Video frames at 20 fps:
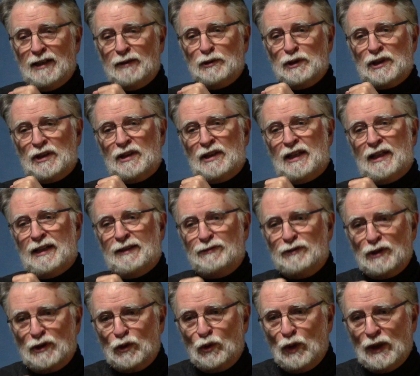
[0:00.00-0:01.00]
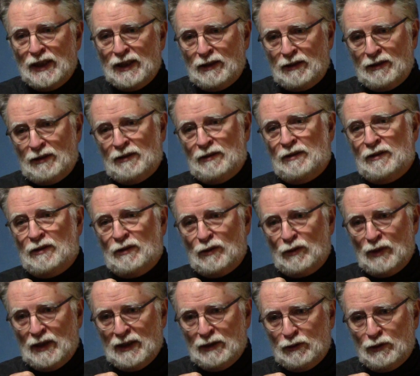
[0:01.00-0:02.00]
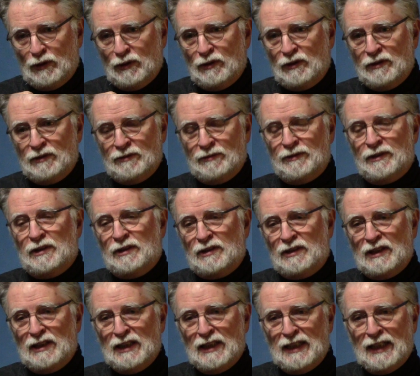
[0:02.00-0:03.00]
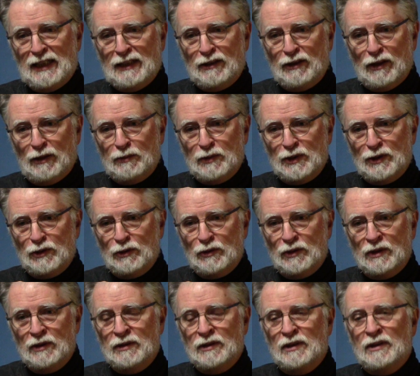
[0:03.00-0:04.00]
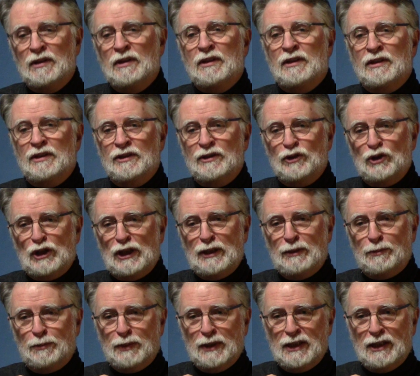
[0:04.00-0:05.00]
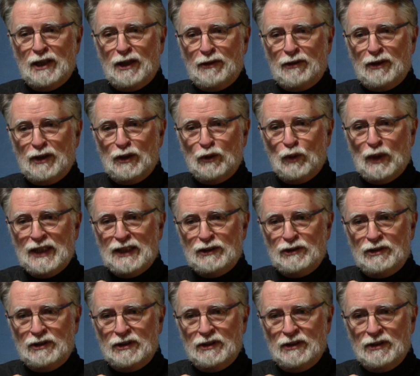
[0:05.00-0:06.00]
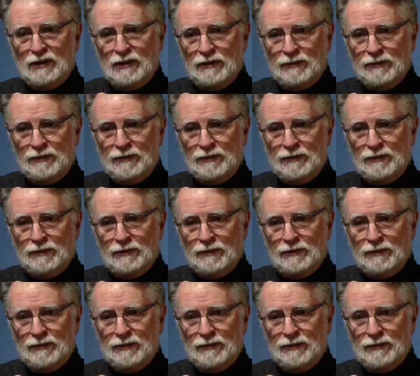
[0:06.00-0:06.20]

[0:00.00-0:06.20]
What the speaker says: I was going to have to quit the railroad, the C&NW. Cheap and nothing wasted.